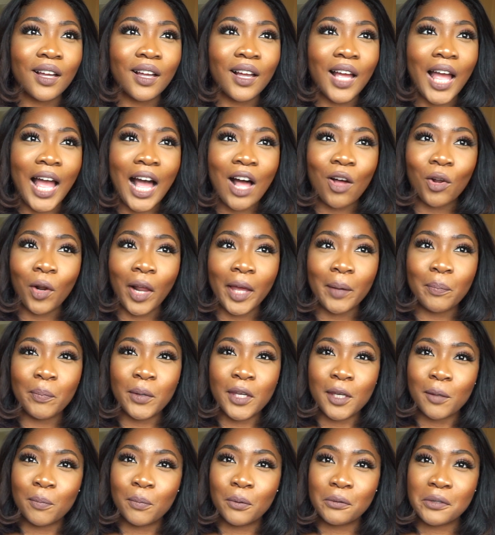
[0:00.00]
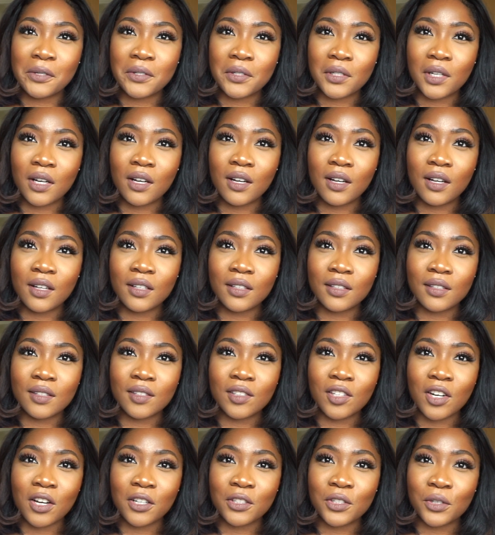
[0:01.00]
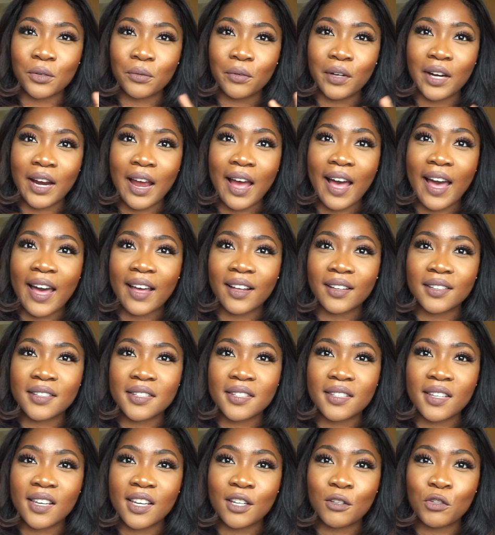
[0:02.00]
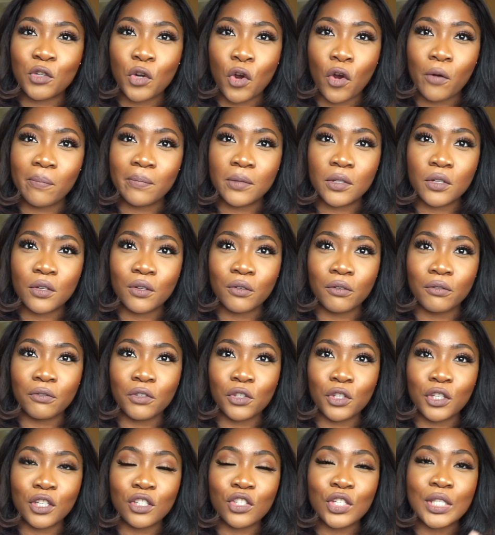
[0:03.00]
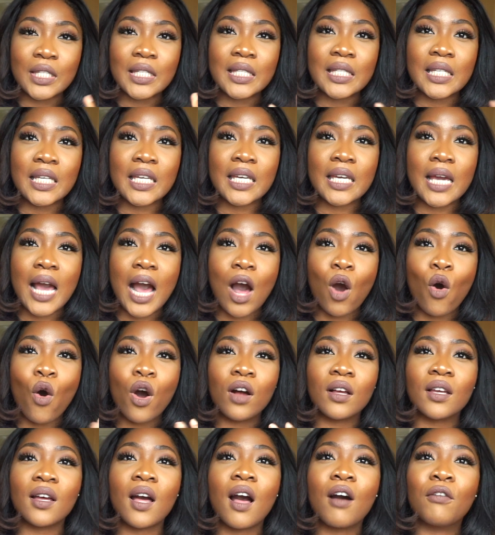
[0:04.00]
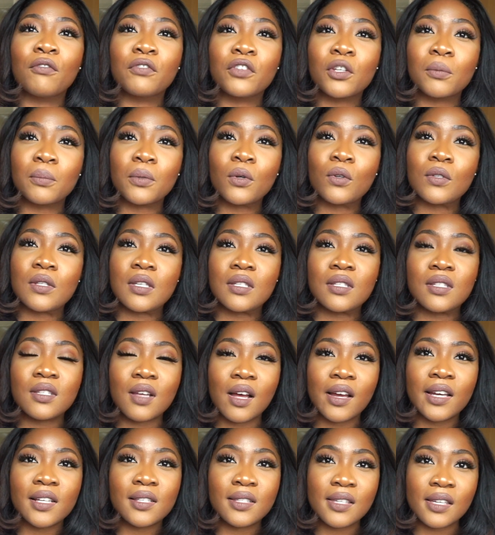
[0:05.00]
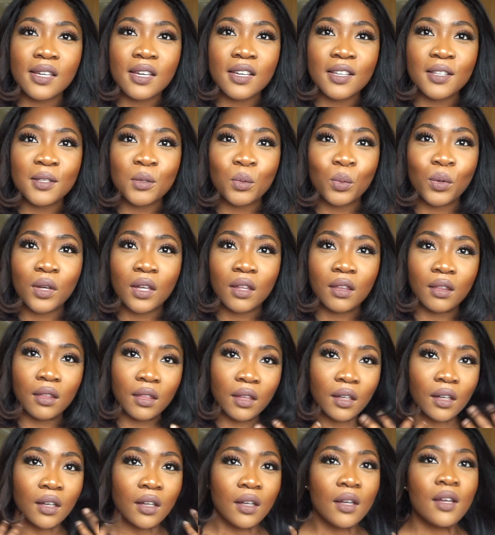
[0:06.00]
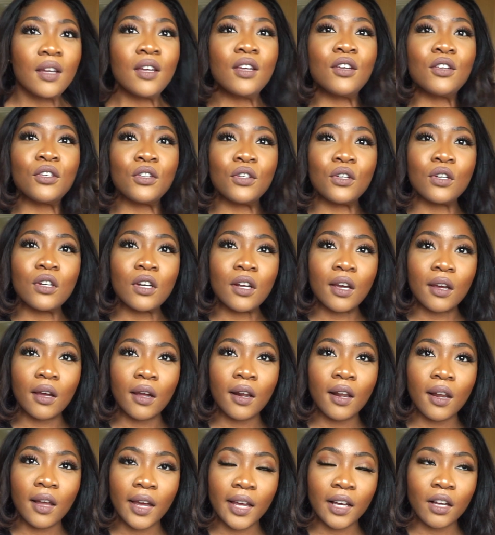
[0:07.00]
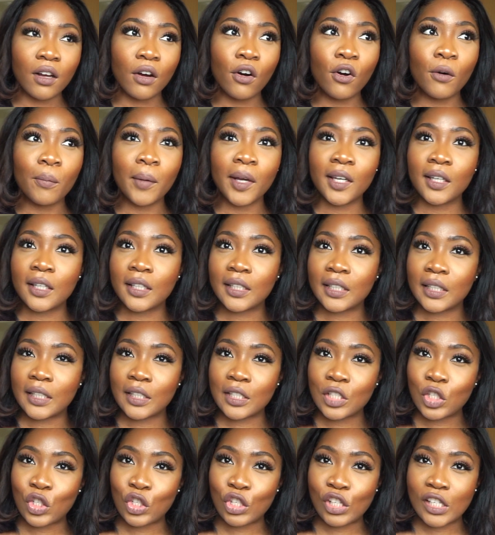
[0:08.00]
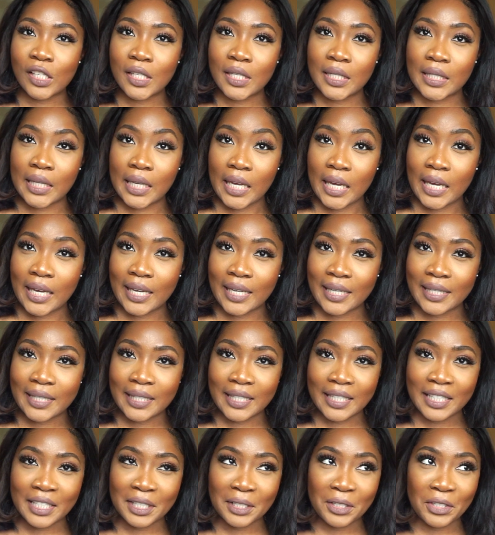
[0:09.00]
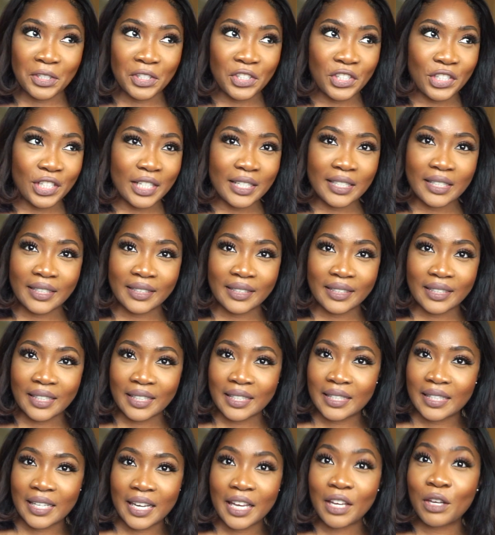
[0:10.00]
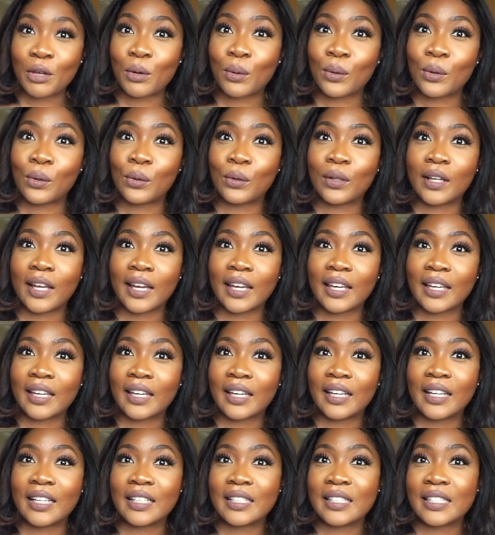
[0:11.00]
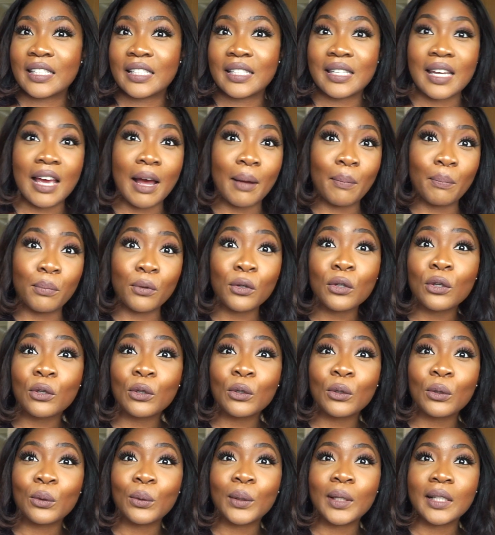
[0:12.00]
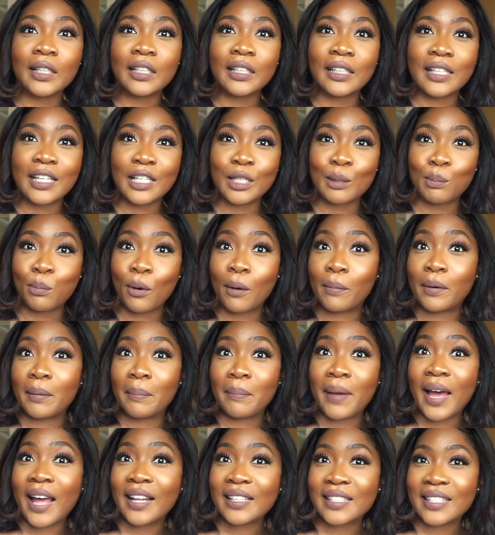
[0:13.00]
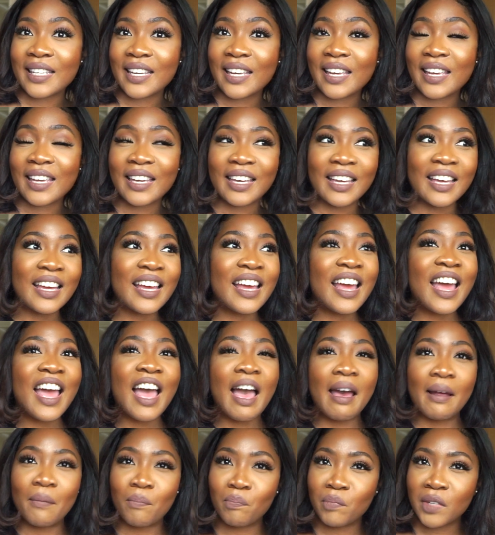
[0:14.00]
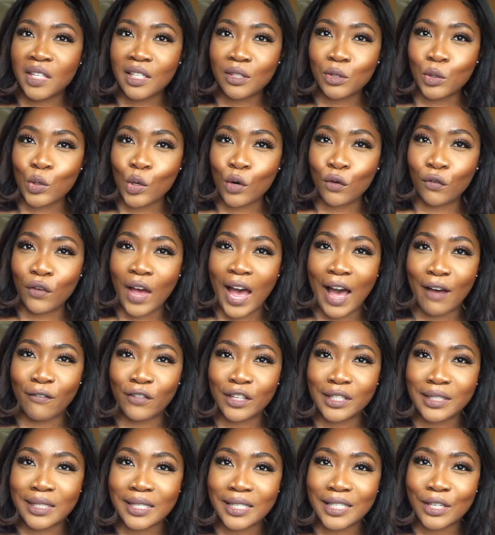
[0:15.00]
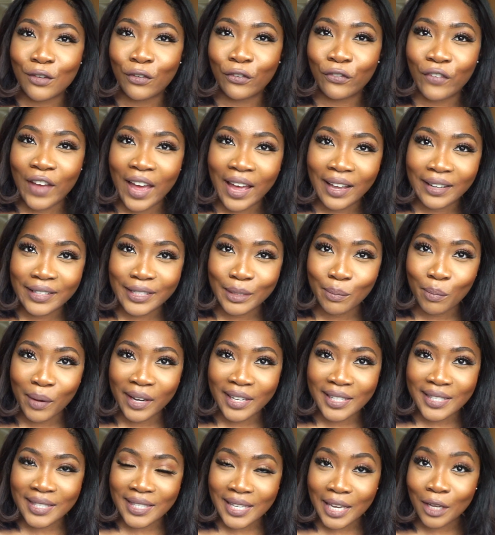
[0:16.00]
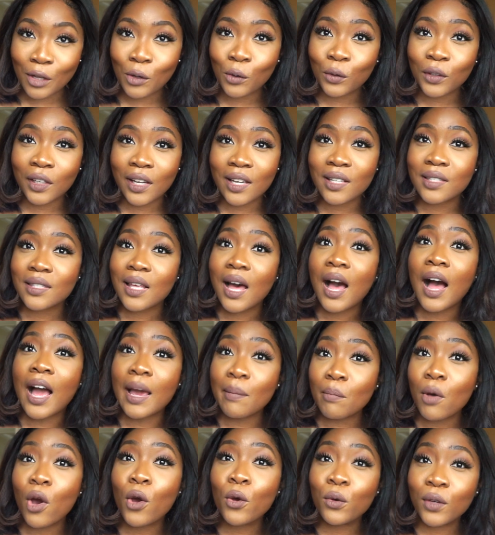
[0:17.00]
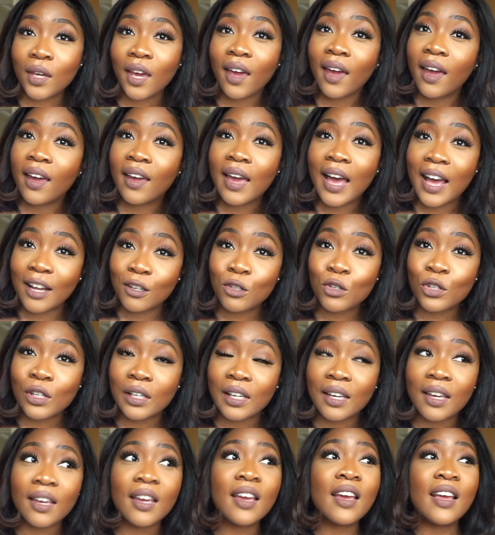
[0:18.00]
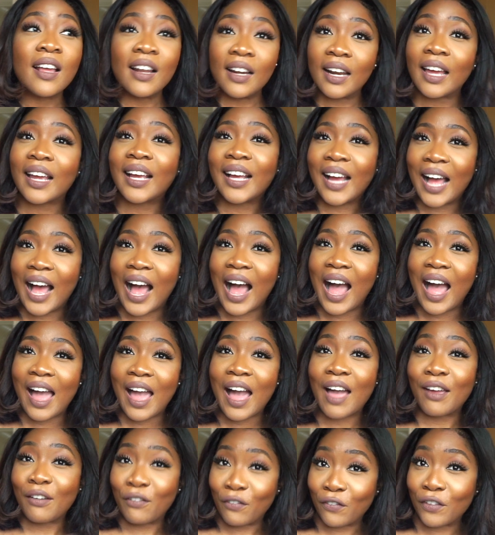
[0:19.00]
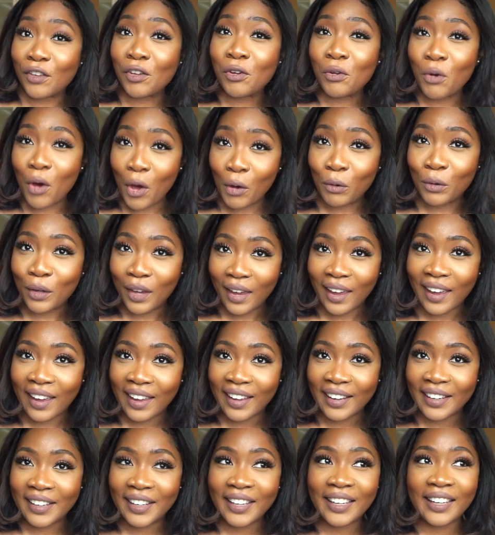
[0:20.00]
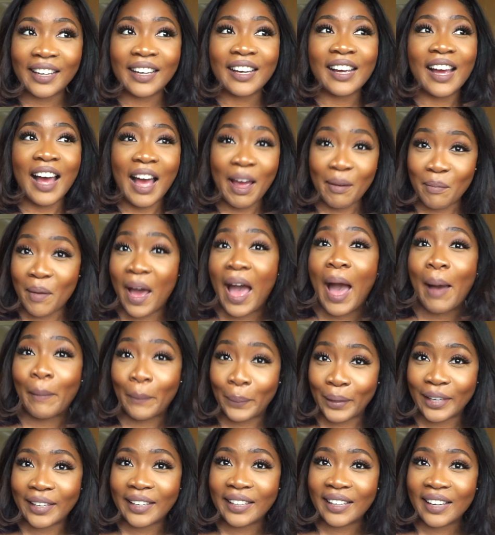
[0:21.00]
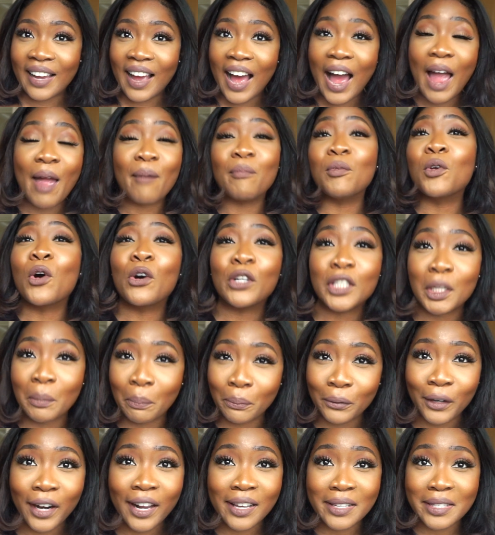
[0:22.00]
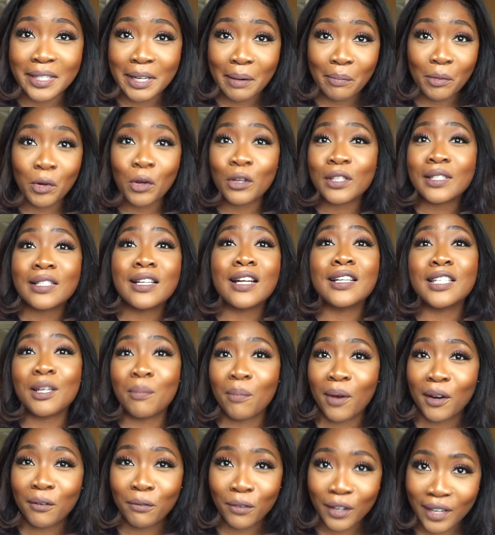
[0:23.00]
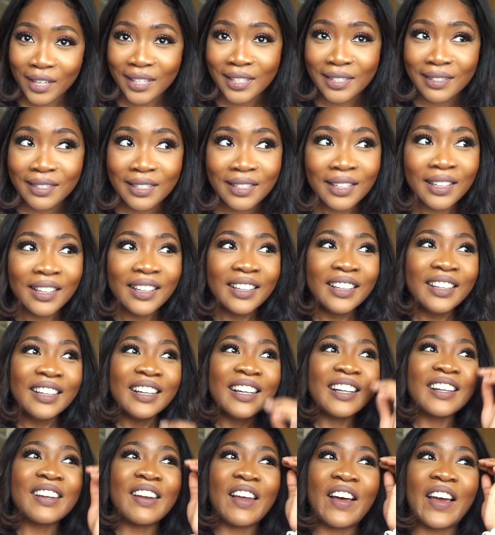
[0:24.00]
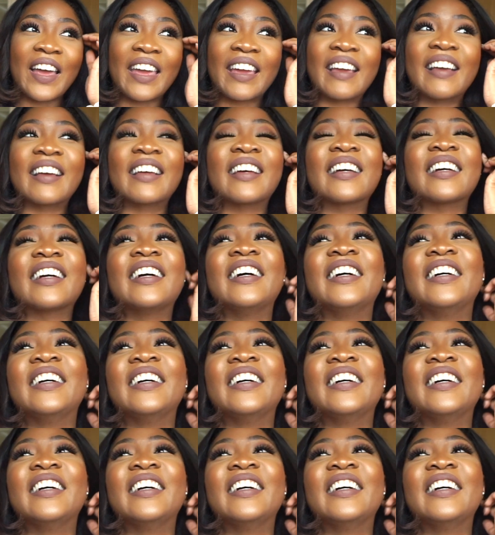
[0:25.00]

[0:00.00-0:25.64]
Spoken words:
how like people start to react, in terms of, you can just see how uncomfortable society is with, you know, like, oh my goodness, she's this and she's single, like, it's a taboo and it's problematic, and me sort of having to defend my singleness, that I'm okay, actually, like, I feel okay, like, I'm happy, I'm not depressed, I'm not slitting my wrist, like,